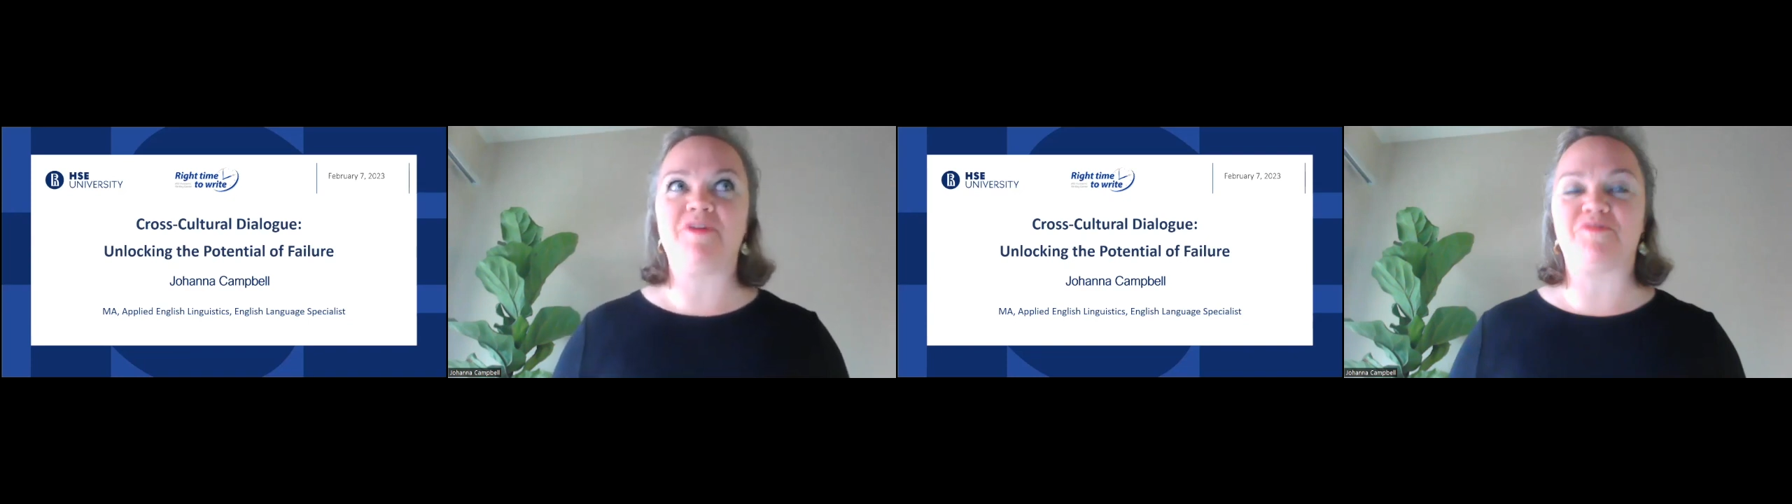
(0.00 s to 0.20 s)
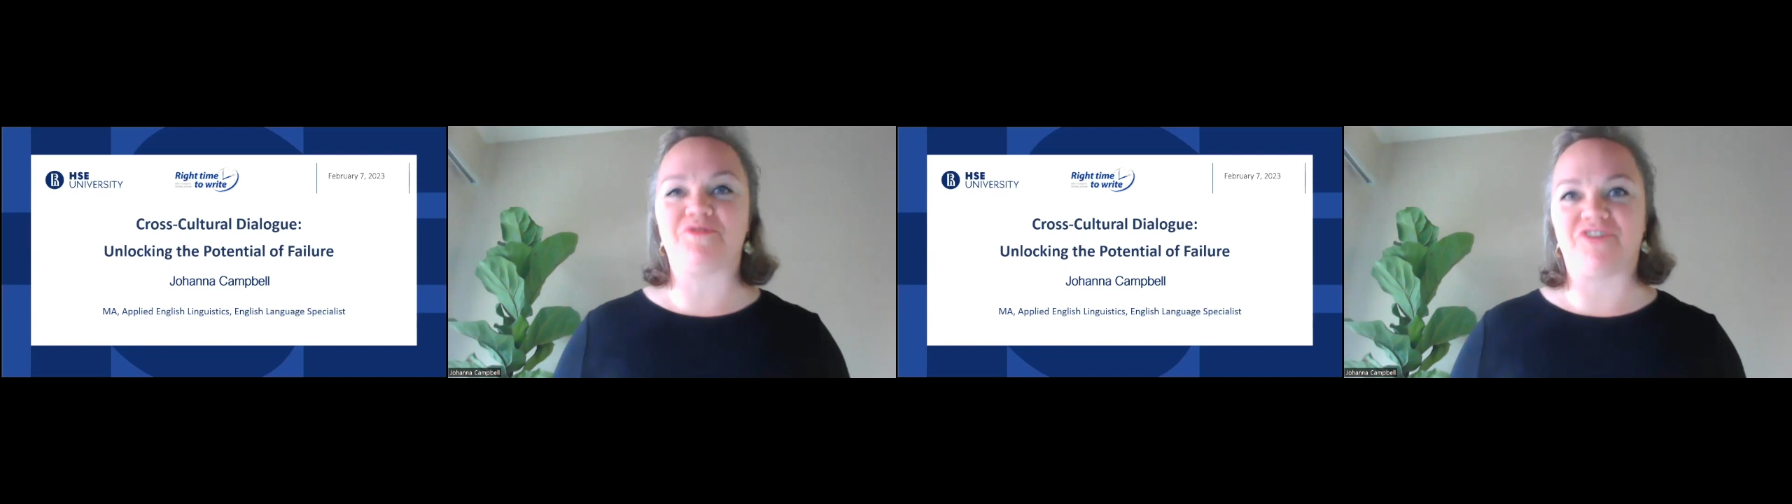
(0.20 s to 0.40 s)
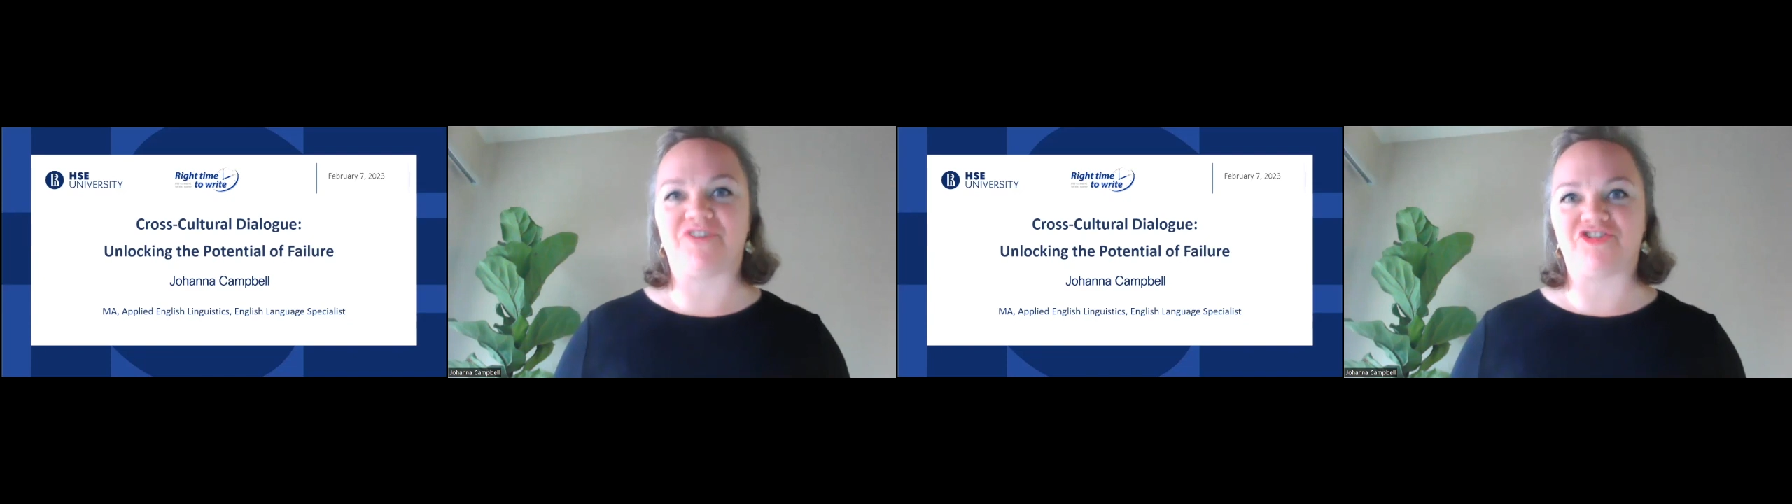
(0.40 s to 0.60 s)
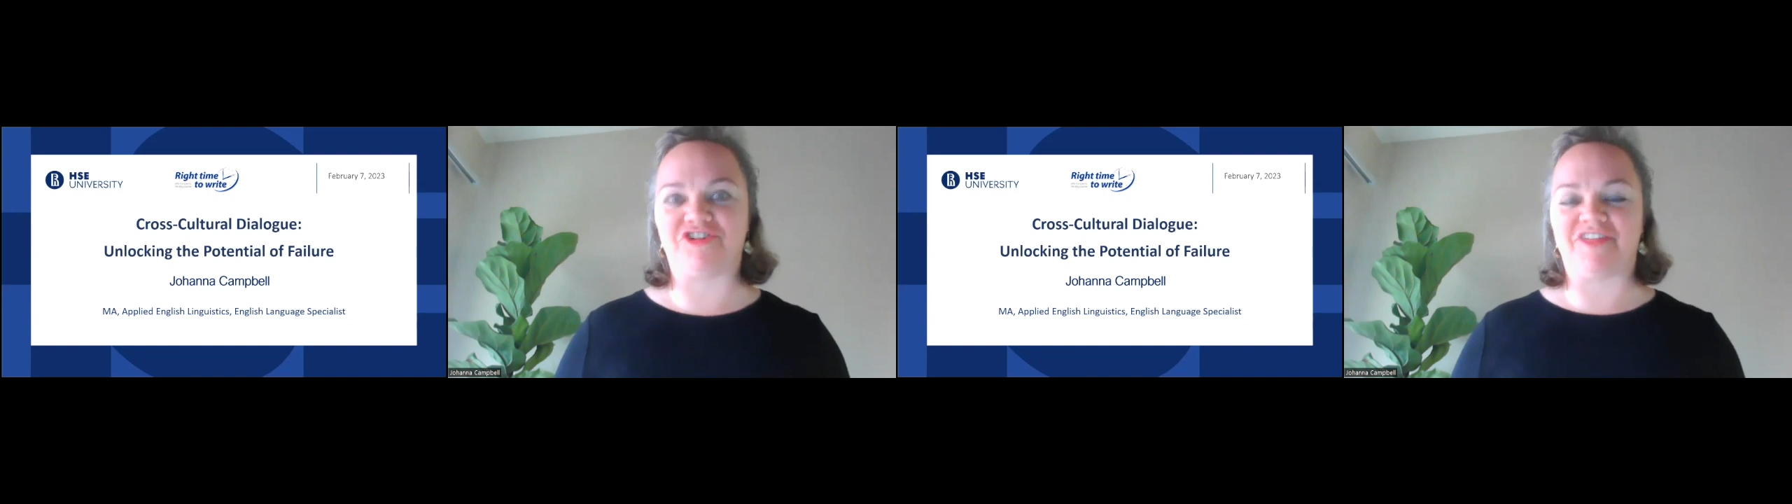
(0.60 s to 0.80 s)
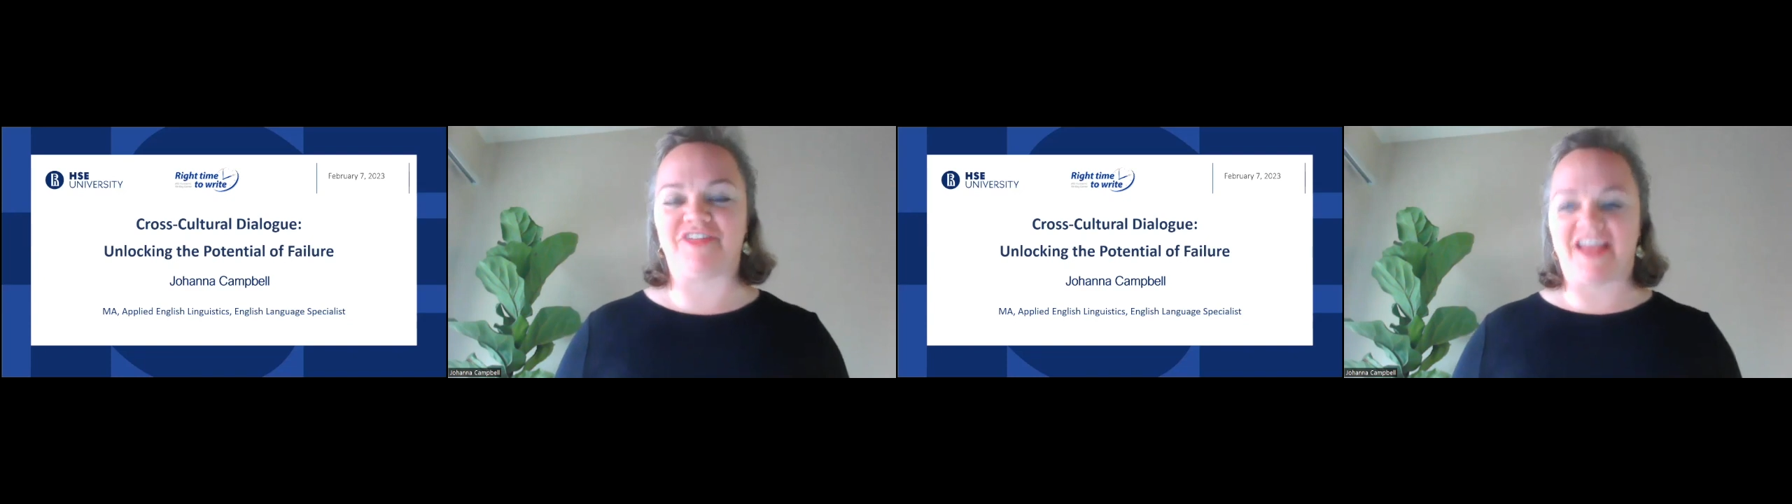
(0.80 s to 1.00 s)
professional
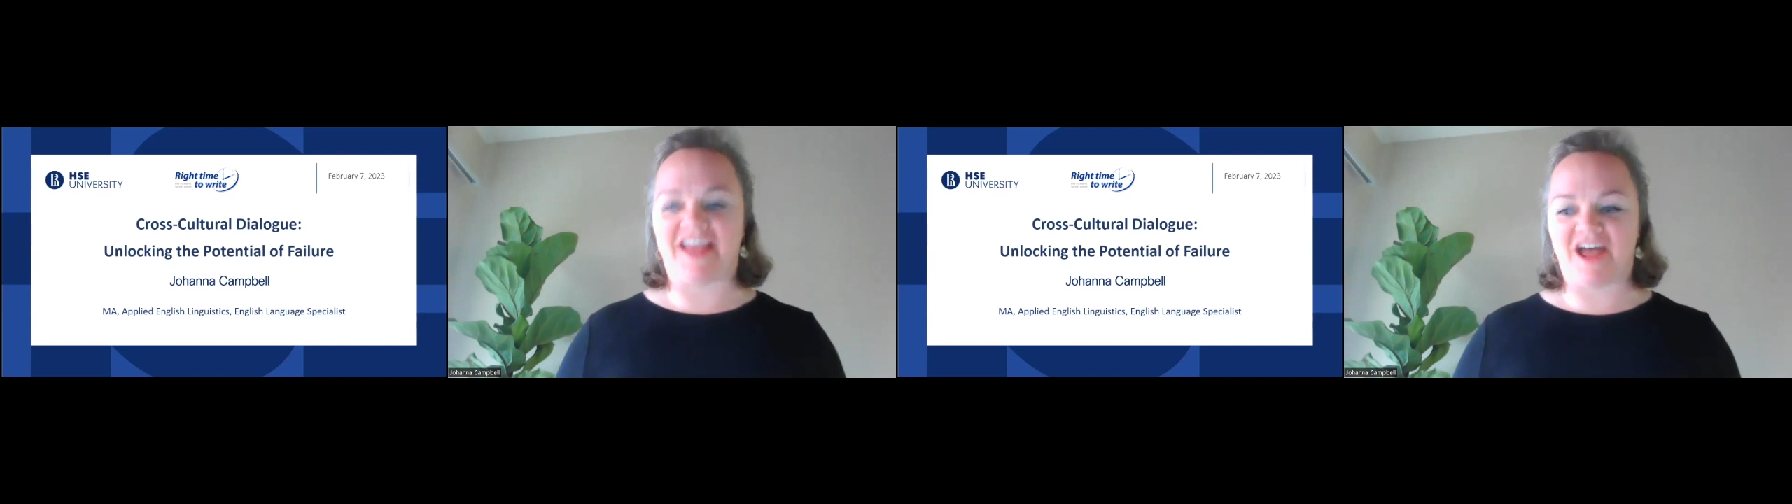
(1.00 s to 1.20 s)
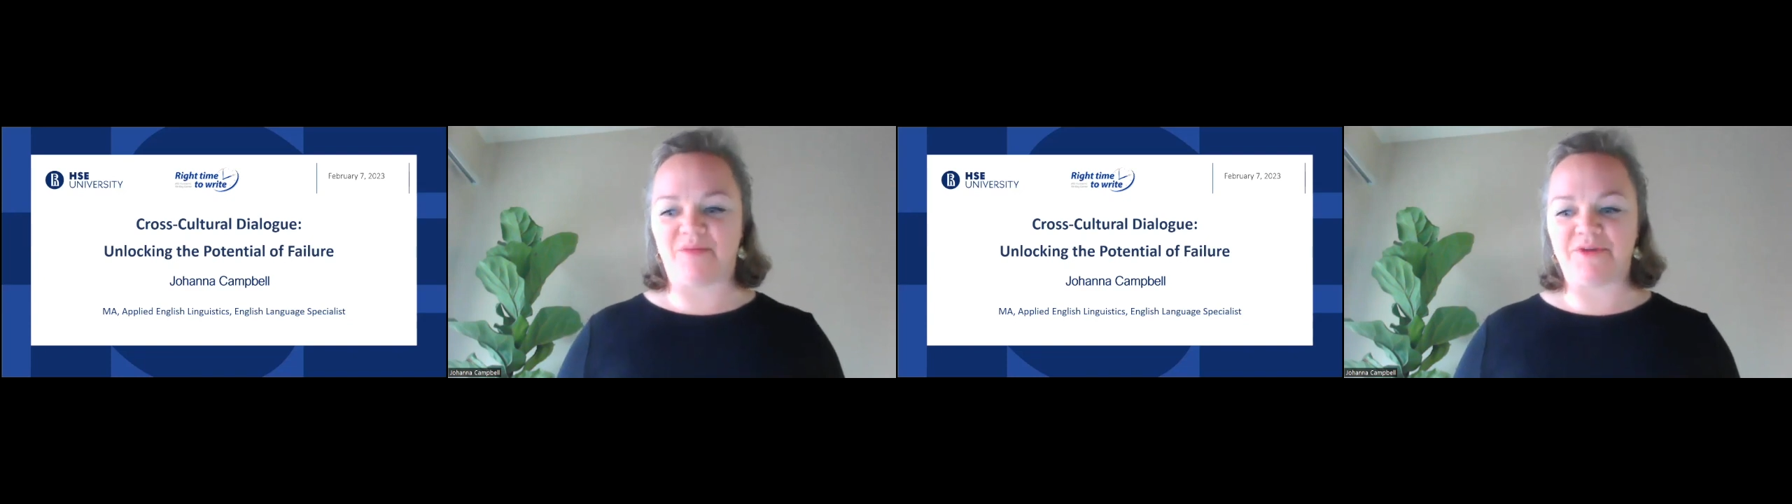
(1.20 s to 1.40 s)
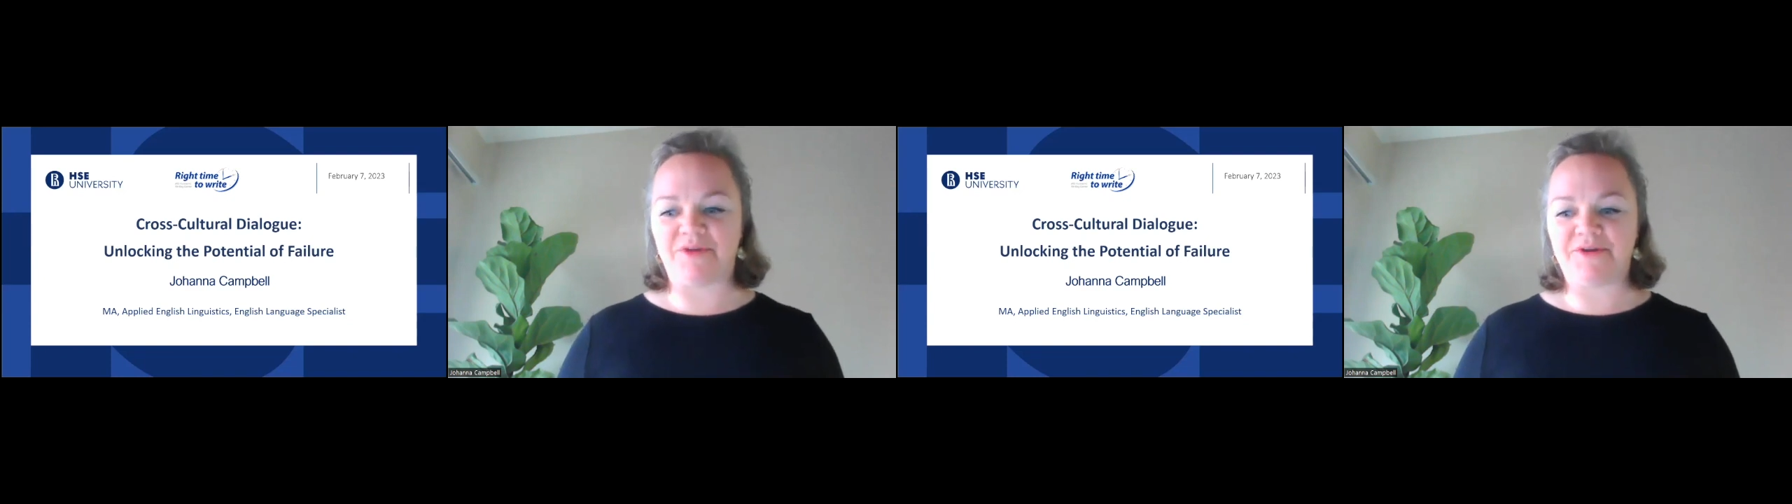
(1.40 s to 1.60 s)
that I am